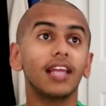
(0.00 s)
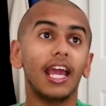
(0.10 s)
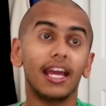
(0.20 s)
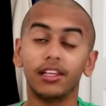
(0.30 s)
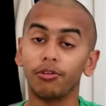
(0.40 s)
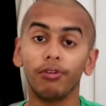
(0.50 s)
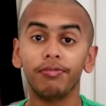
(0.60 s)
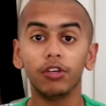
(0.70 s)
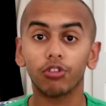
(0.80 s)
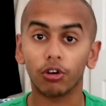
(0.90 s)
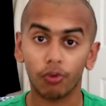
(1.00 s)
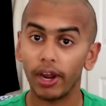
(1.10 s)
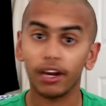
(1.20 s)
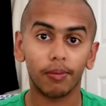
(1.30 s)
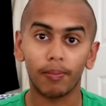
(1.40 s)
and the reviews are
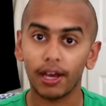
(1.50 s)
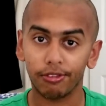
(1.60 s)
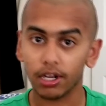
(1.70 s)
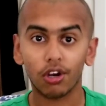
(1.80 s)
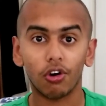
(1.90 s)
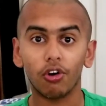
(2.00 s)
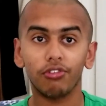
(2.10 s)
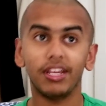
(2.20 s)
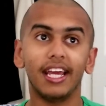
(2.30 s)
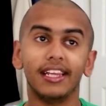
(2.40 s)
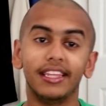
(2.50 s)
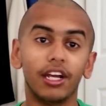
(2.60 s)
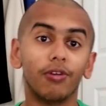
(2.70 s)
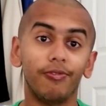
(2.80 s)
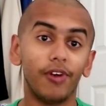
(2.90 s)
great on Mazda cars, and
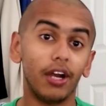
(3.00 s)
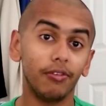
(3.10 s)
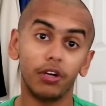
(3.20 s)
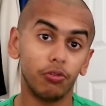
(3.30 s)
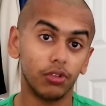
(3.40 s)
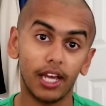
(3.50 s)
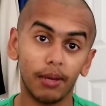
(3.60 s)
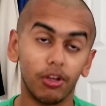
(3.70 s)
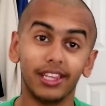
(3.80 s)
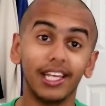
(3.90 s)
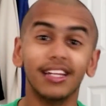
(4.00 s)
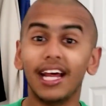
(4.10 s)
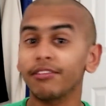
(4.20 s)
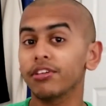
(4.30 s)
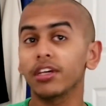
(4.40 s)
they're very reliable, and they
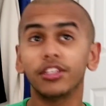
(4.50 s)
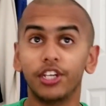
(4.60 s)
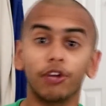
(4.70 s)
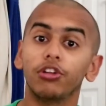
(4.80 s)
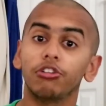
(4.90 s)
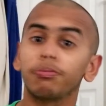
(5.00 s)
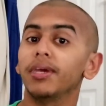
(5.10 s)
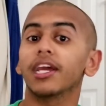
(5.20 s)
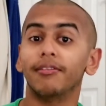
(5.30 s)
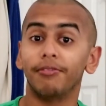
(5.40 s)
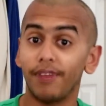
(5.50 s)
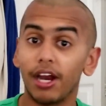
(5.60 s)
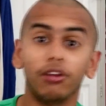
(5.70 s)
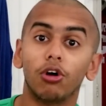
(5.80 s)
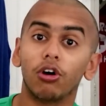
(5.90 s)
last, generally speaking, a
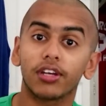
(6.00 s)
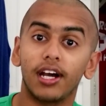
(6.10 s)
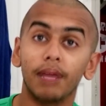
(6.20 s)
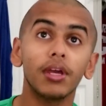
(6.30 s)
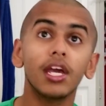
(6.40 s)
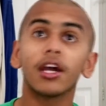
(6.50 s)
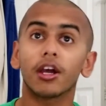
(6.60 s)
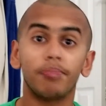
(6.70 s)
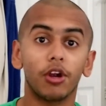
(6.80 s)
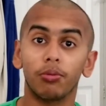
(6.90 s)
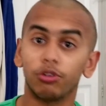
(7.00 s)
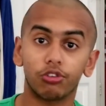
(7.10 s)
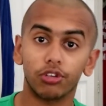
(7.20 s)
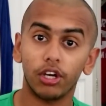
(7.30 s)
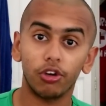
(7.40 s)
very long time comparable to
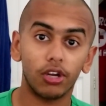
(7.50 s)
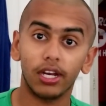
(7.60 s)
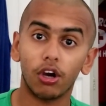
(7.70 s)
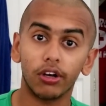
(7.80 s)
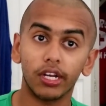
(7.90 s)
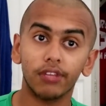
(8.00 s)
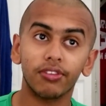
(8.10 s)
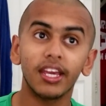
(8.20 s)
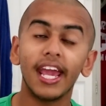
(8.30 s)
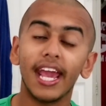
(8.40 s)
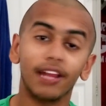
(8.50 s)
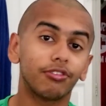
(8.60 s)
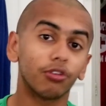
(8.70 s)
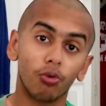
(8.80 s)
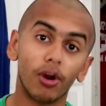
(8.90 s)
Toyota and Hondas. And it's
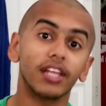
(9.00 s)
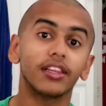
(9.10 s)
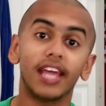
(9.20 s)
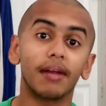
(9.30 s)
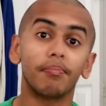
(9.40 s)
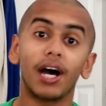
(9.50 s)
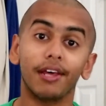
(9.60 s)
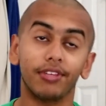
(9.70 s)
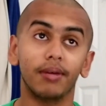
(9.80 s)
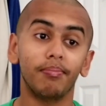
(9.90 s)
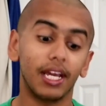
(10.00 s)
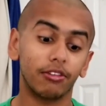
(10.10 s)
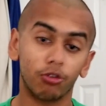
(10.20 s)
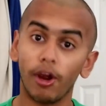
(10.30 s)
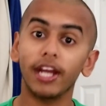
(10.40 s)
great that Mazda makes
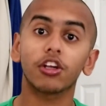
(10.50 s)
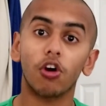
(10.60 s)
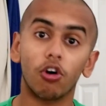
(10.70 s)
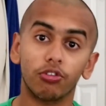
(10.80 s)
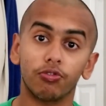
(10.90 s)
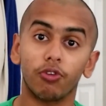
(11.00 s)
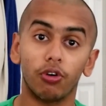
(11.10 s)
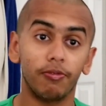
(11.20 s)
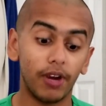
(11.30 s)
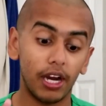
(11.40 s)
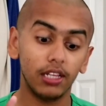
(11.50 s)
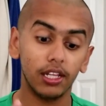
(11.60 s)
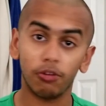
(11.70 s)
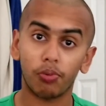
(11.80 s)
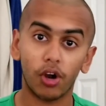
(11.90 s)
great cars for very
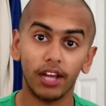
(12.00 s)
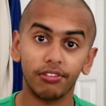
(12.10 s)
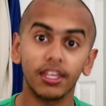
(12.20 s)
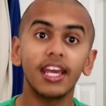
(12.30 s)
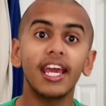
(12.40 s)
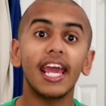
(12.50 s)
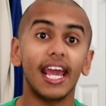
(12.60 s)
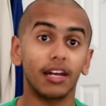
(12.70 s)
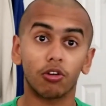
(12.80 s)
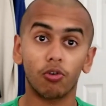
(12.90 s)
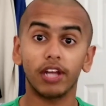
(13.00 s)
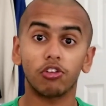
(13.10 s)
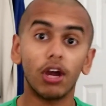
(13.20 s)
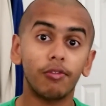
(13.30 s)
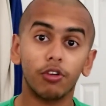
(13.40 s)
little price and great
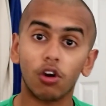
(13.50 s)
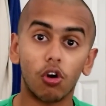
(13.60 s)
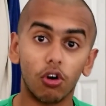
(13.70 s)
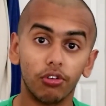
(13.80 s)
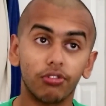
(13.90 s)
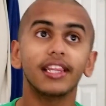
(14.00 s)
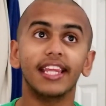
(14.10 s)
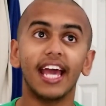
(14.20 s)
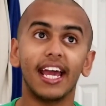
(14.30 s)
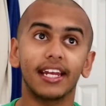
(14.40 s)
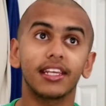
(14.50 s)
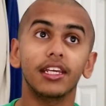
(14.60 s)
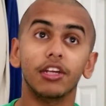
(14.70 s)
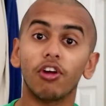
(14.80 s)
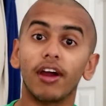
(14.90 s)
driver cars that
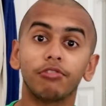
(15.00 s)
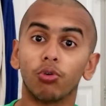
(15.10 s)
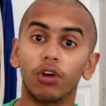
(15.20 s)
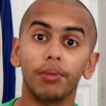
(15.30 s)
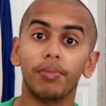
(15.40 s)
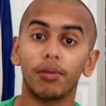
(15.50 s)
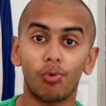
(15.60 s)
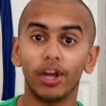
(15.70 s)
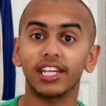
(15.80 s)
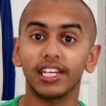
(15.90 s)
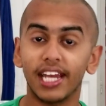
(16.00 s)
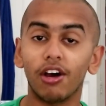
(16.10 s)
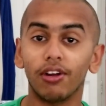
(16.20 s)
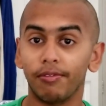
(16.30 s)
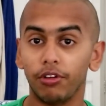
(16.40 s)
you don't have to worry about breaking
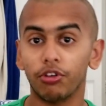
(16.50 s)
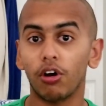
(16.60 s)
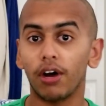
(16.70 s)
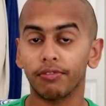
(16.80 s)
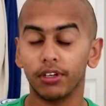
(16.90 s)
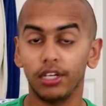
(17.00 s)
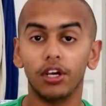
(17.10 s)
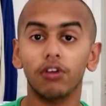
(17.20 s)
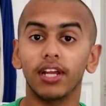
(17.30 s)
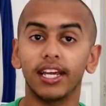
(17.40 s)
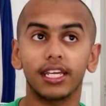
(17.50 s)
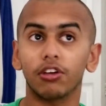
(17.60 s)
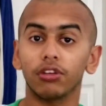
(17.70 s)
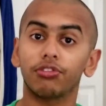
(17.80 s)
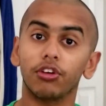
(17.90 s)
down every so often. Like, you
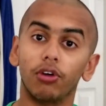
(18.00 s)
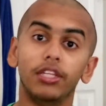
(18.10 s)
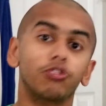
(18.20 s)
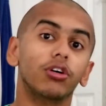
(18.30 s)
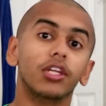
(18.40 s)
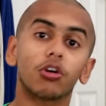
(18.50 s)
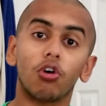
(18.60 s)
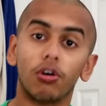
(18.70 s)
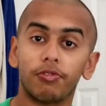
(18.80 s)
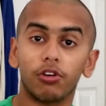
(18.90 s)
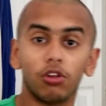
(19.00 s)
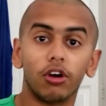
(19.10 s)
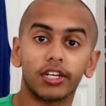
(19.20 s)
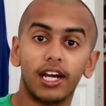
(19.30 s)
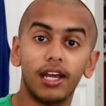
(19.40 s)
can still enjoy the car for a long
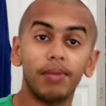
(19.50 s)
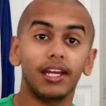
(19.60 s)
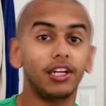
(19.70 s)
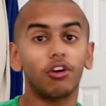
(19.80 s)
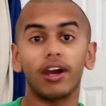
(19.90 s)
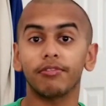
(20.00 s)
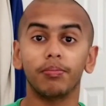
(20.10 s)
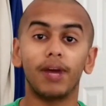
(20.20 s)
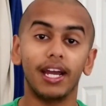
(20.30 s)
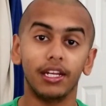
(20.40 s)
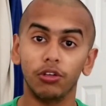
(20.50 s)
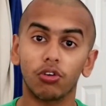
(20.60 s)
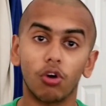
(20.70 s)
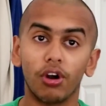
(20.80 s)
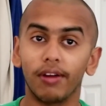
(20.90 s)
time, and you don't have to buy a new
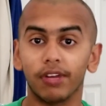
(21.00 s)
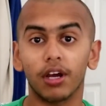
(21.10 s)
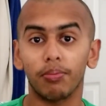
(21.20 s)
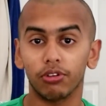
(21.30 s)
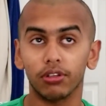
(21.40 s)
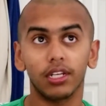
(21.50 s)
car every couple